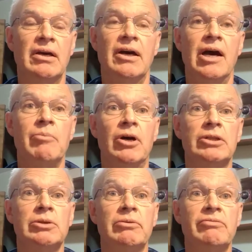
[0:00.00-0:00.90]
I'm
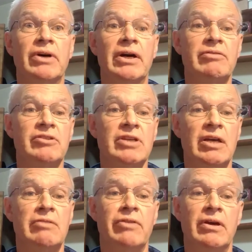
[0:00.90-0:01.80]
also
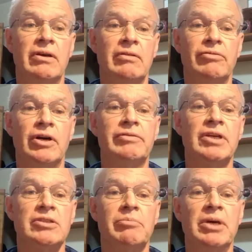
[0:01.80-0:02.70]
involved
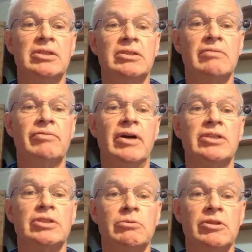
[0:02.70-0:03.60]
as a patient
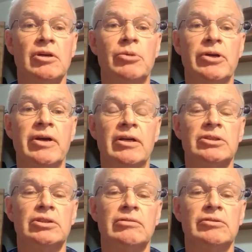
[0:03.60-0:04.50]
advisor with Alberta
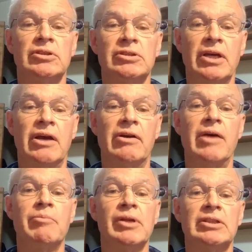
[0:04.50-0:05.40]
Health Services Air
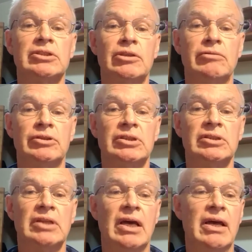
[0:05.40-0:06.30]
Ambulance
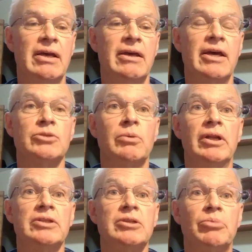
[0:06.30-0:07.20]
Services, as
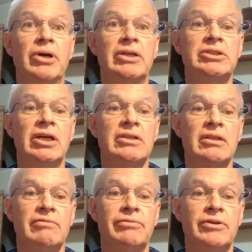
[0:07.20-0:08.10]
well as a project
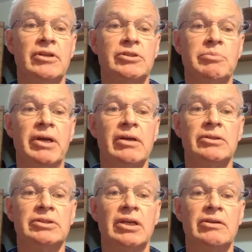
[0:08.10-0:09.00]
at the Foothills
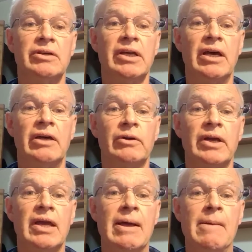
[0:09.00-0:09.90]
Medical Centre in
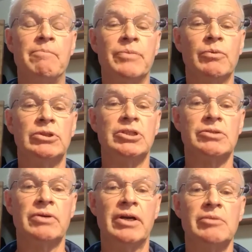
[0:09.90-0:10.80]
Calgary, which is
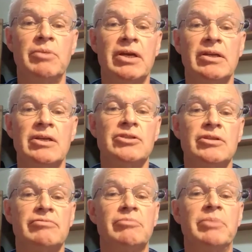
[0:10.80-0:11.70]
trying to make it
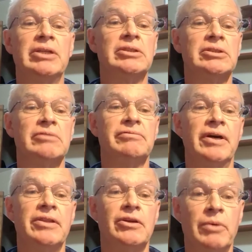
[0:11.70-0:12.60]
easier for patients to
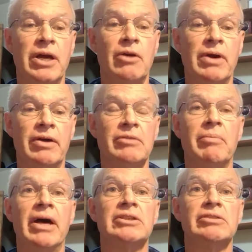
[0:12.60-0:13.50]
find their way around the
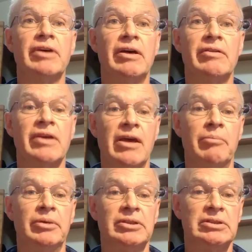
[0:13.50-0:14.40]
massive health
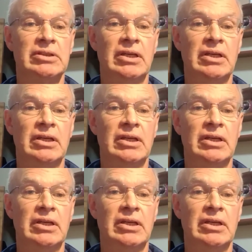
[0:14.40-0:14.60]
campus.